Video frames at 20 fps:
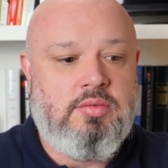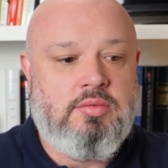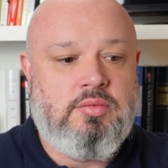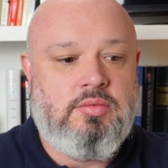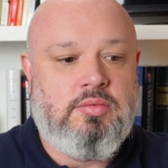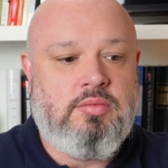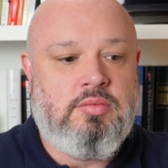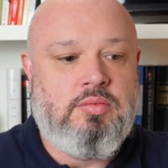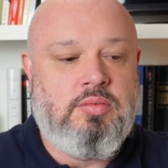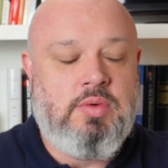
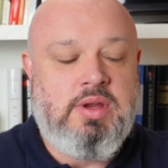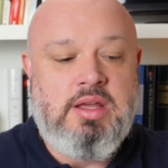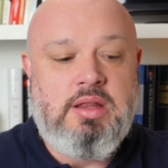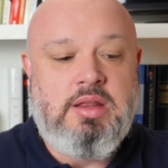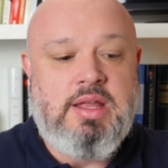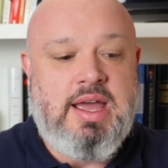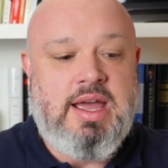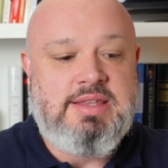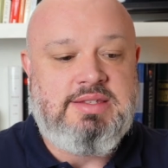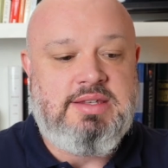
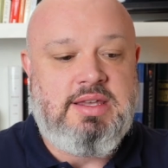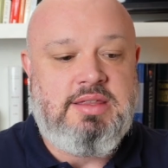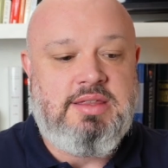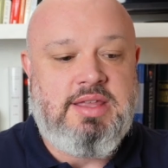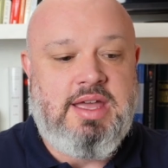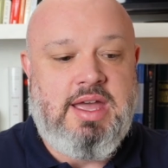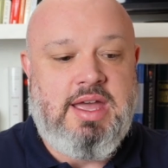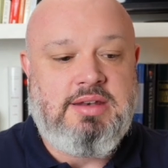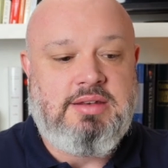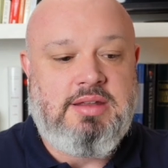realizing
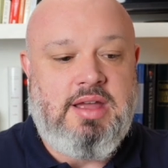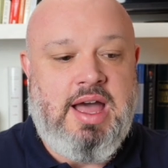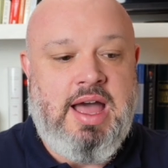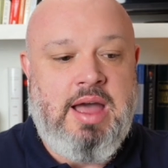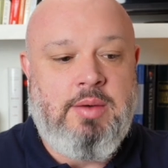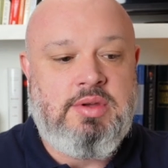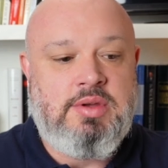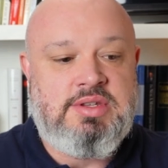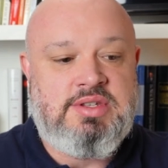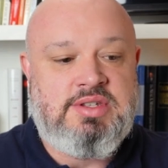that
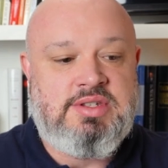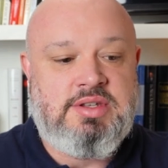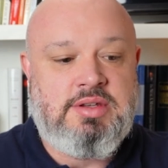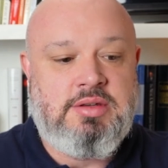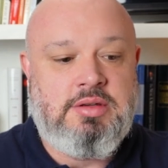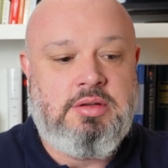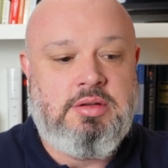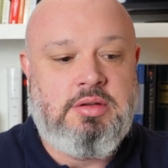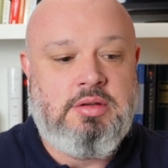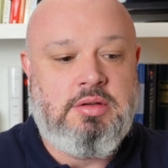I was
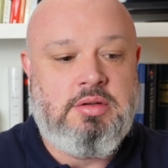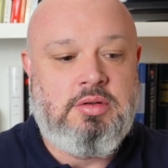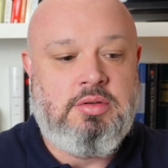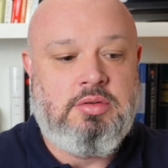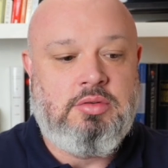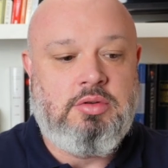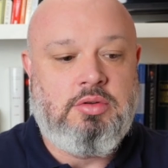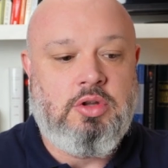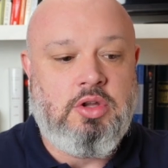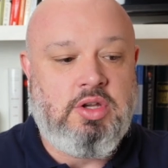
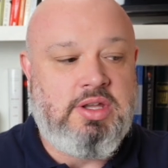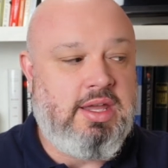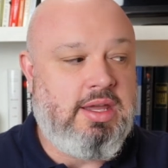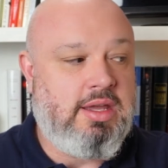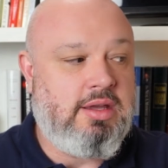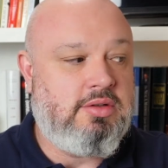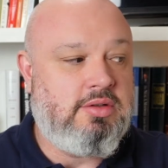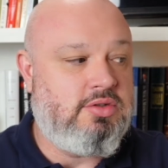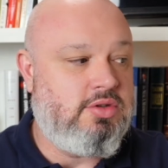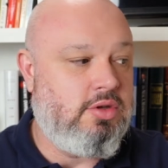
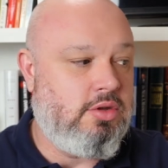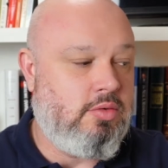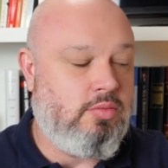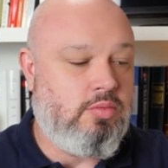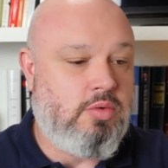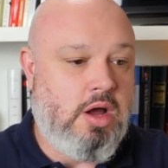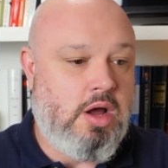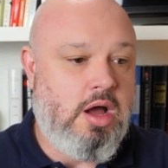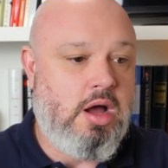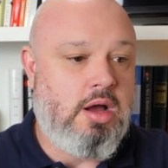looking to the
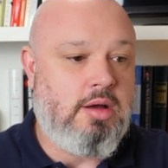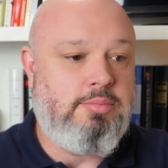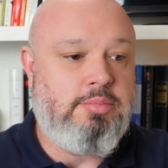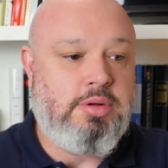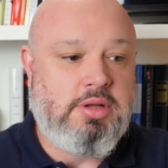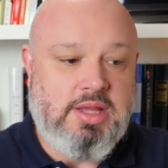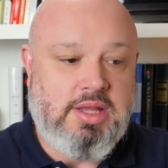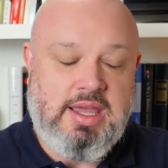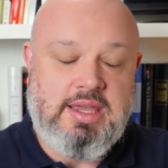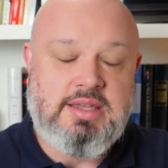wrong
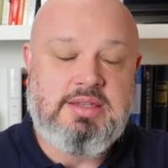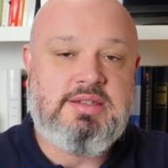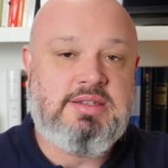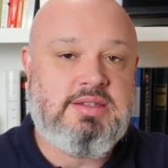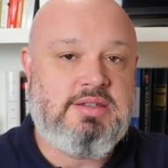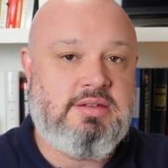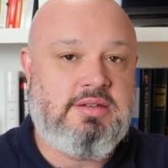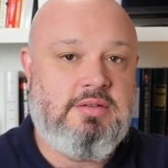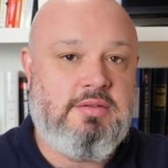place